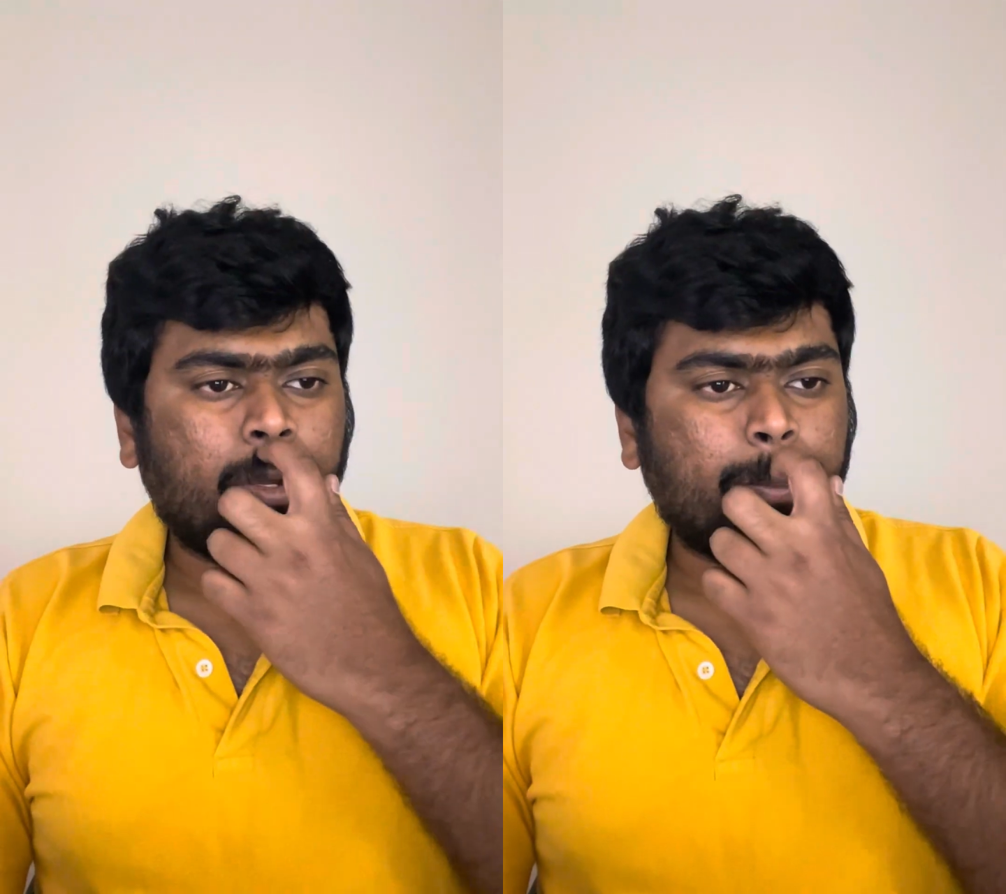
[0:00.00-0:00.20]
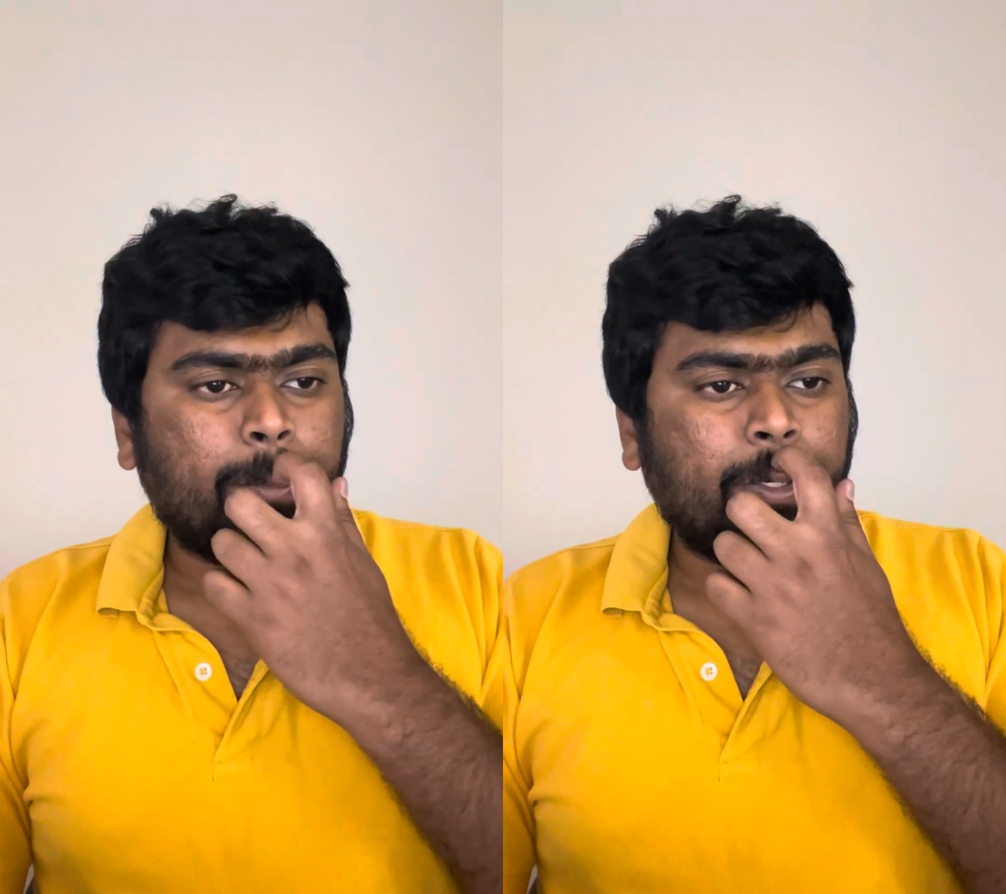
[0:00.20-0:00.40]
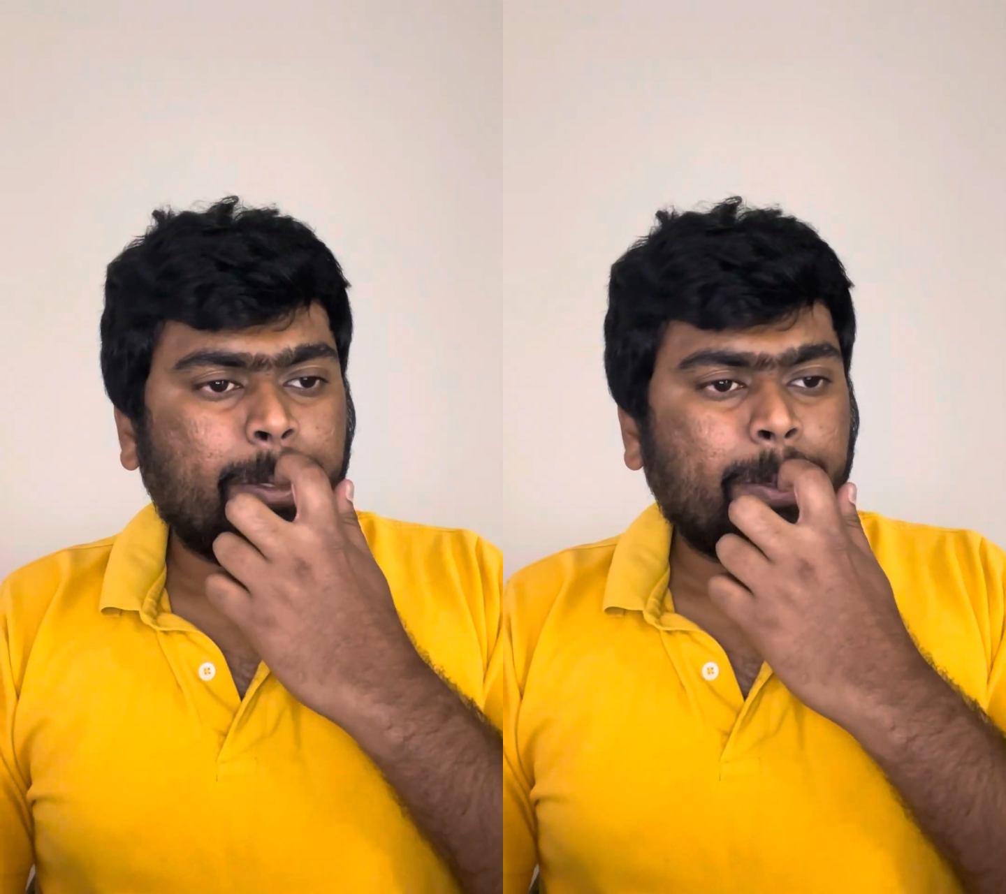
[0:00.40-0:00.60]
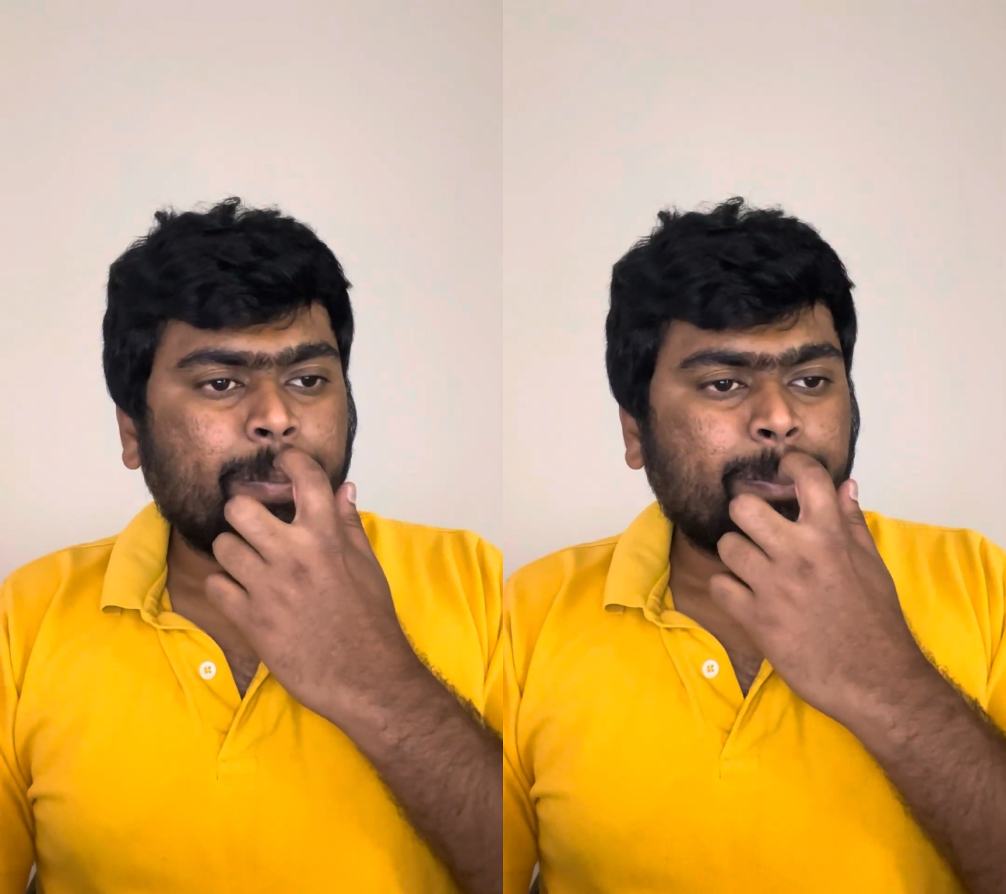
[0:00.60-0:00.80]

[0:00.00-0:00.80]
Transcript: computing.